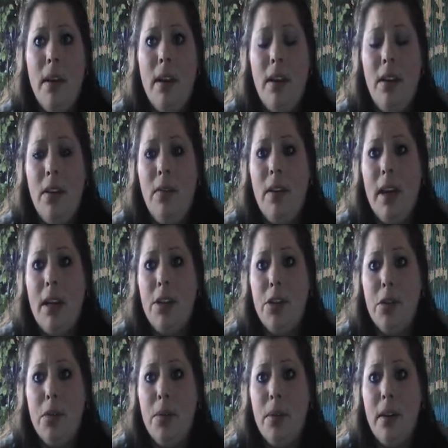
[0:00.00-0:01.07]
you've got
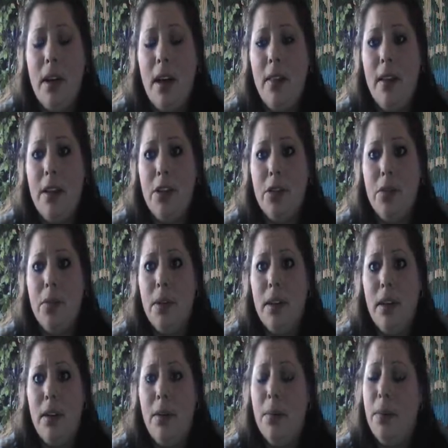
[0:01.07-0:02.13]
jewelry, all that jewelry
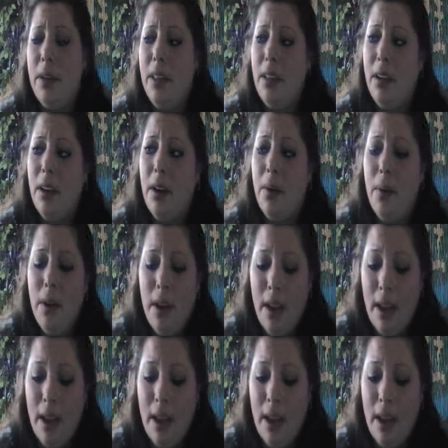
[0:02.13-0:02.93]
on. Well, you know,